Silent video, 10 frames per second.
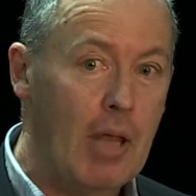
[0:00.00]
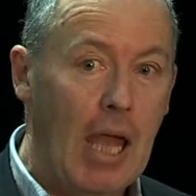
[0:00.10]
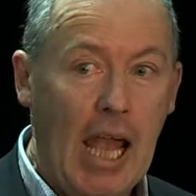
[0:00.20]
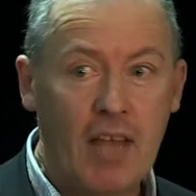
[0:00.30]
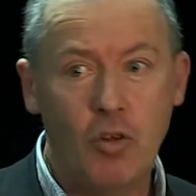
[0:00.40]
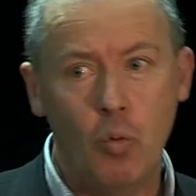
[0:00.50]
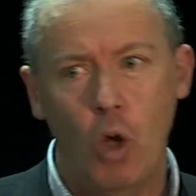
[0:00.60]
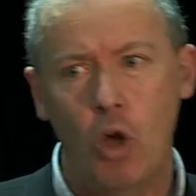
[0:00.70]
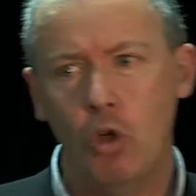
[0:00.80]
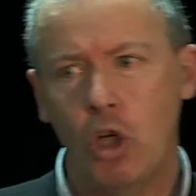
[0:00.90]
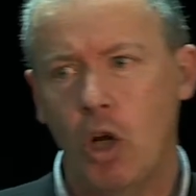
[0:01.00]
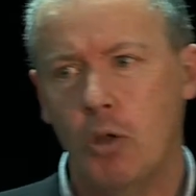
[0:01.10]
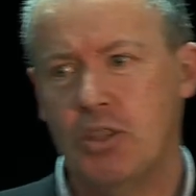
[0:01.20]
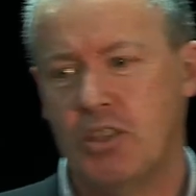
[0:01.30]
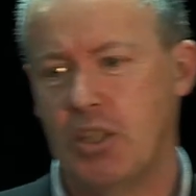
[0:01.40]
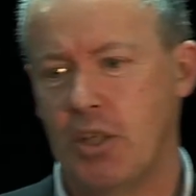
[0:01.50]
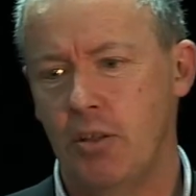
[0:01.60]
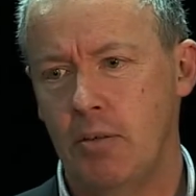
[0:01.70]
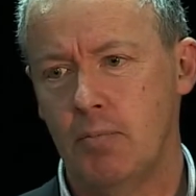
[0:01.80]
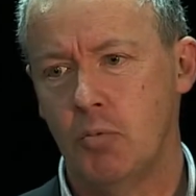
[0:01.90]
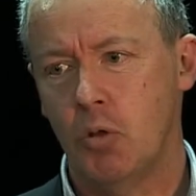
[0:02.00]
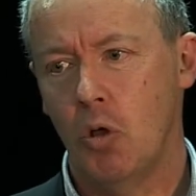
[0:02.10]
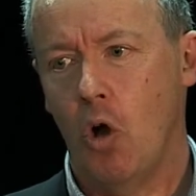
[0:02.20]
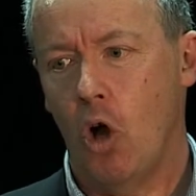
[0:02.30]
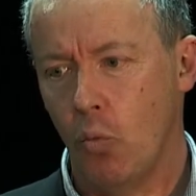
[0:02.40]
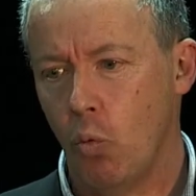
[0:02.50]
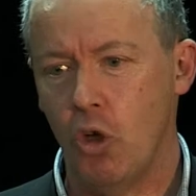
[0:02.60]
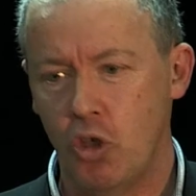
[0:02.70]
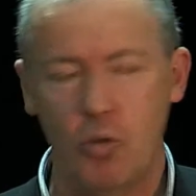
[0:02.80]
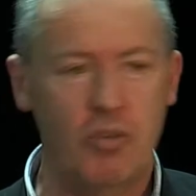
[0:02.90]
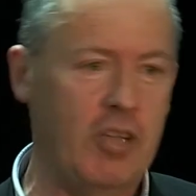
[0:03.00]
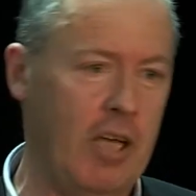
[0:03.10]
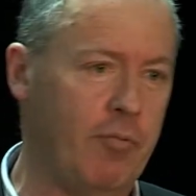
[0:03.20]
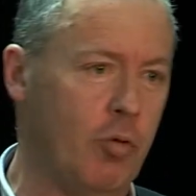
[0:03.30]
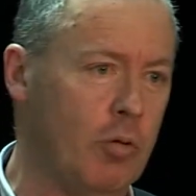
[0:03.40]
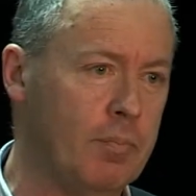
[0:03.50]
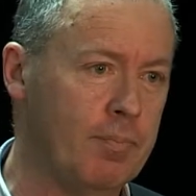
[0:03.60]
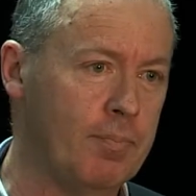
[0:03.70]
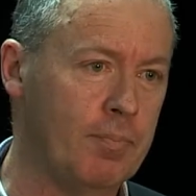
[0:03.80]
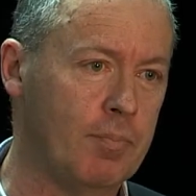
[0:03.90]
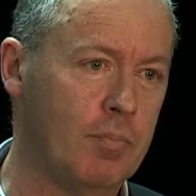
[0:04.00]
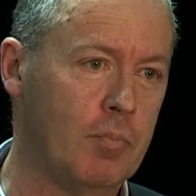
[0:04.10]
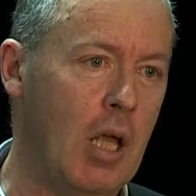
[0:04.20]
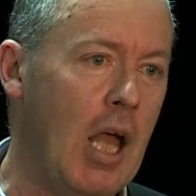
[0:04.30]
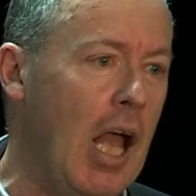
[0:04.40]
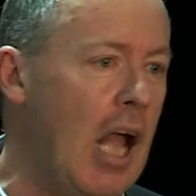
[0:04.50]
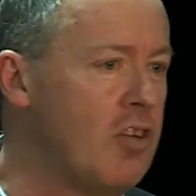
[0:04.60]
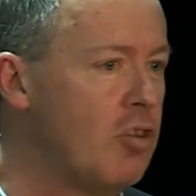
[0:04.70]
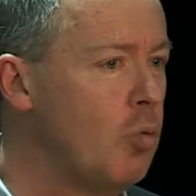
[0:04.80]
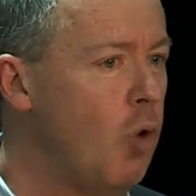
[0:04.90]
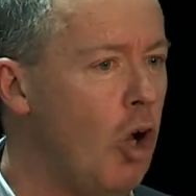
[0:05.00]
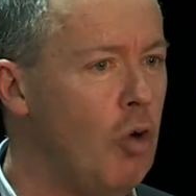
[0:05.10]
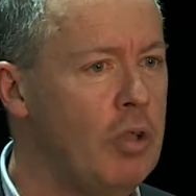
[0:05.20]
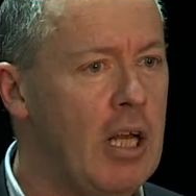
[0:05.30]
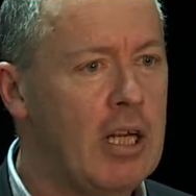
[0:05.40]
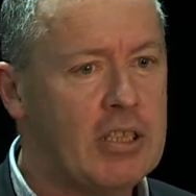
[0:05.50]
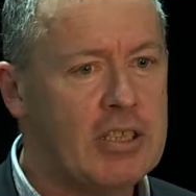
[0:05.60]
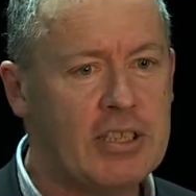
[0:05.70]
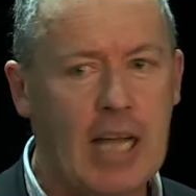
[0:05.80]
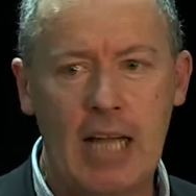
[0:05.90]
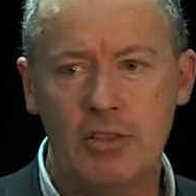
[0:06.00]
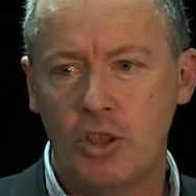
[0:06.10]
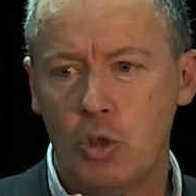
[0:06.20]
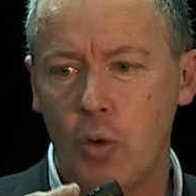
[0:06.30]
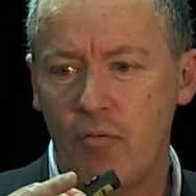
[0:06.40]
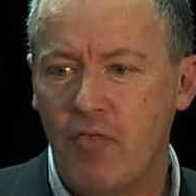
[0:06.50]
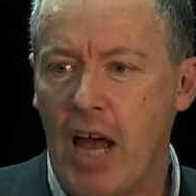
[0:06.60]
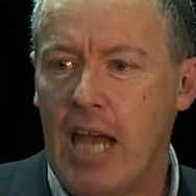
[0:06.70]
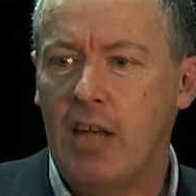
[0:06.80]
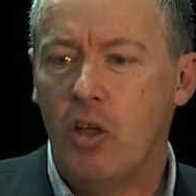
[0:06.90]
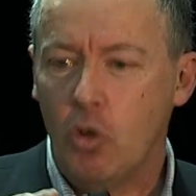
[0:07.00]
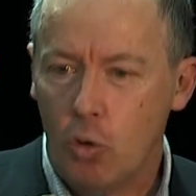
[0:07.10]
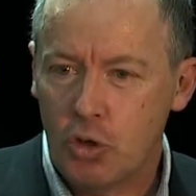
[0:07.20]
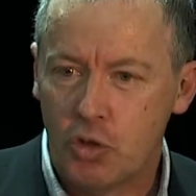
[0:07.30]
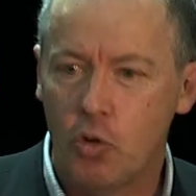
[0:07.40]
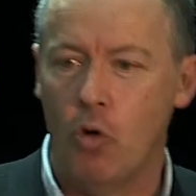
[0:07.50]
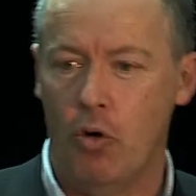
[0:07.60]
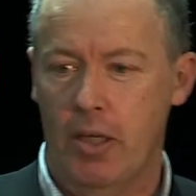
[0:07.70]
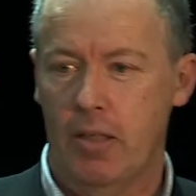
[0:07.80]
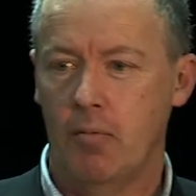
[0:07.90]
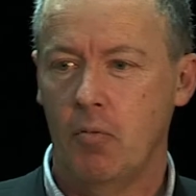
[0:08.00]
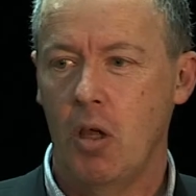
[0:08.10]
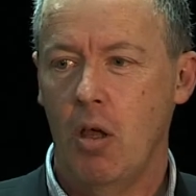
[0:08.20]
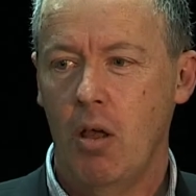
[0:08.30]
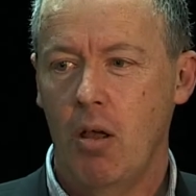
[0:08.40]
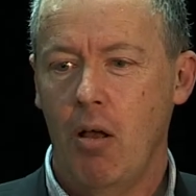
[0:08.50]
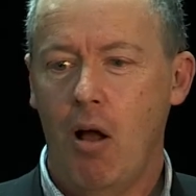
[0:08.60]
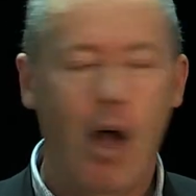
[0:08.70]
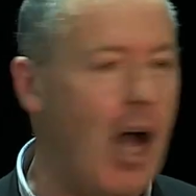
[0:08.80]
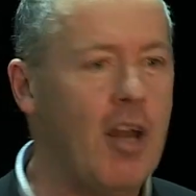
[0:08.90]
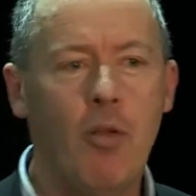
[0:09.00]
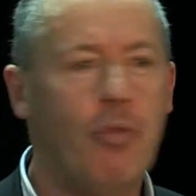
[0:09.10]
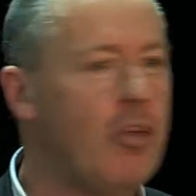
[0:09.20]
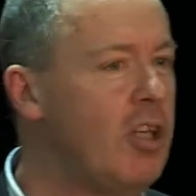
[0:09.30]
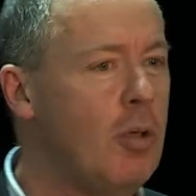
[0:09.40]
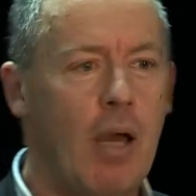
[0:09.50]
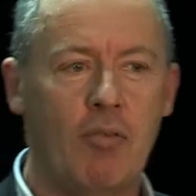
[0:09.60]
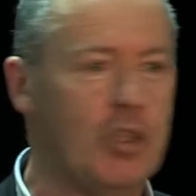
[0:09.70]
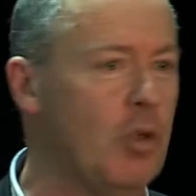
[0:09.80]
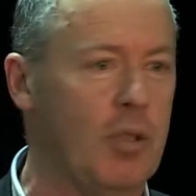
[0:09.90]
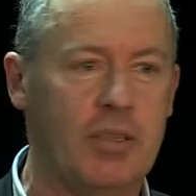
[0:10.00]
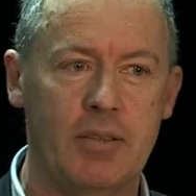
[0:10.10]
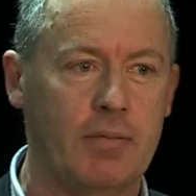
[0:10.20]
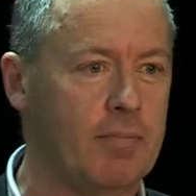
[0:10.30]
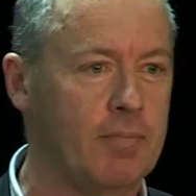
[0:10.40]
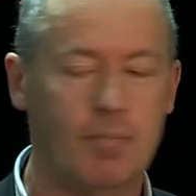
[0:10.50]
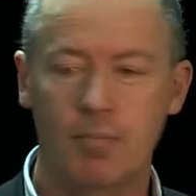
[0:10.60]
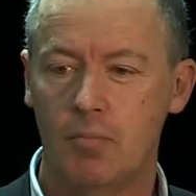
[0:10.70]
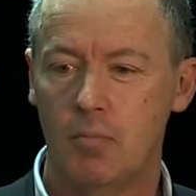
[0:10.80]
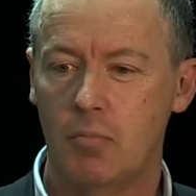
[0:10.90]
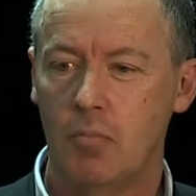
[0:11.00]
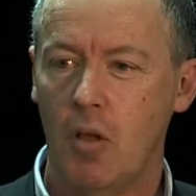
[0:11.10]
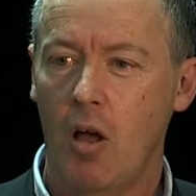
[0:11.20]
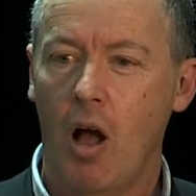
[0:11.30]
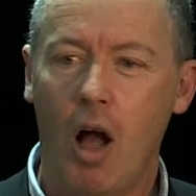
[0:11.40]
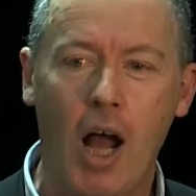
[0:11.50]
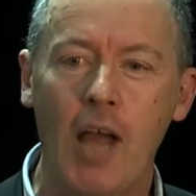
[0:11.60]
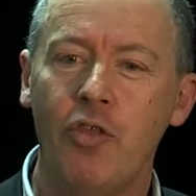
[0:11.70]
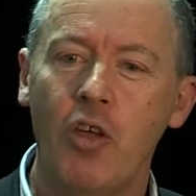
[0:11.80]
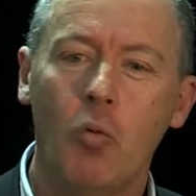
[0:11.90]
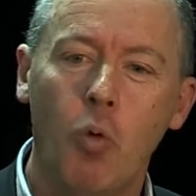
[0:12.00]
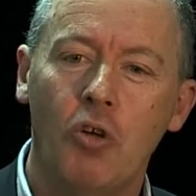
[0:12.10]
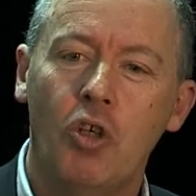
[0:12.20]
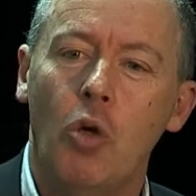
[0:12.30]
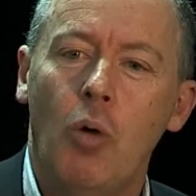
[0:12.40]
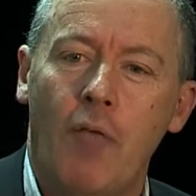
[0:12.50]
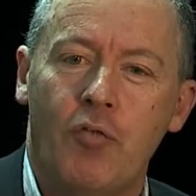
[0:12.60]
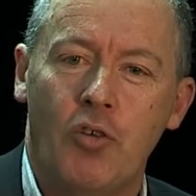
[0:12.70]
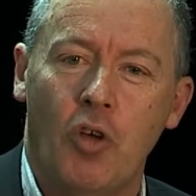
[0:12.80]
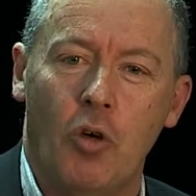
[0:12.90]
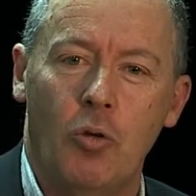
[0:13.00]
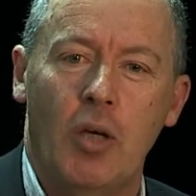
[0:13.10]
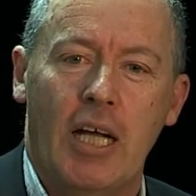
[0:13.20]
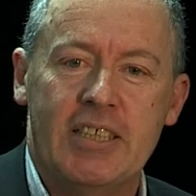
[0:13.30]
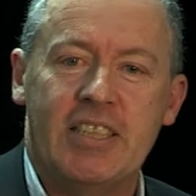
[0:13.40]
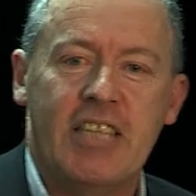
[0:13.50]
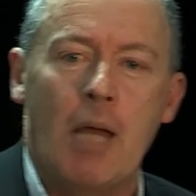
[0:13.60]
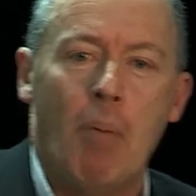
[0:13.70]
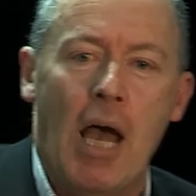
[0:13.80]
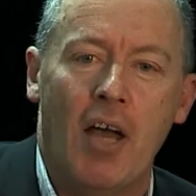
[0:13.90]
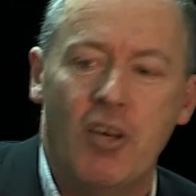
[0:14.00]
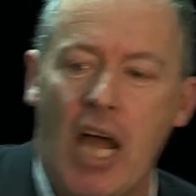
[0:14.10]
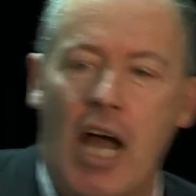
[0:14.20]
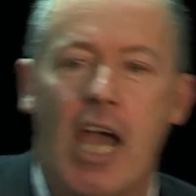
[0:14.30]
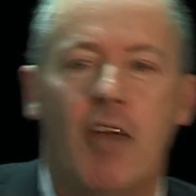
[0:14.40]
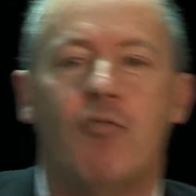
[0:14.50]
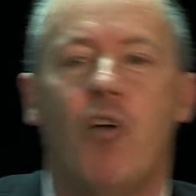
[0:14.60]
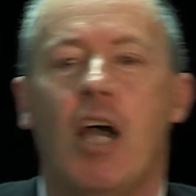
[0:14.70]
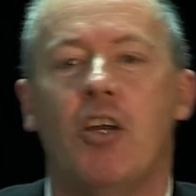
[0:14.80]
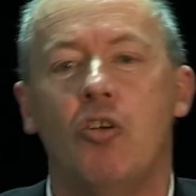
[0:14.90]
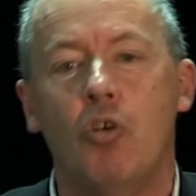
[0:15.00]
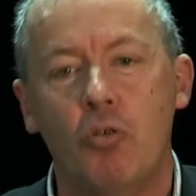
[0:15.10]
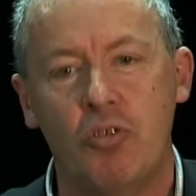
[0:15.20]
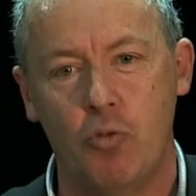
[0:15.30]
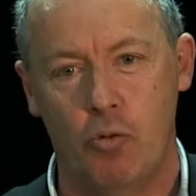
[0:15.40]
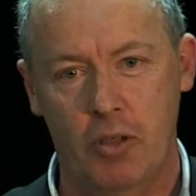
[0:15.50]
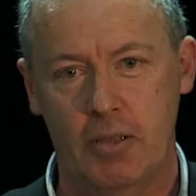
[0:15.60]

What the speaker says: As the world closes in on what you stand for, as the world starts to invade your story, I don't think you have a choice. I think what you have to do is step out now and find a new story.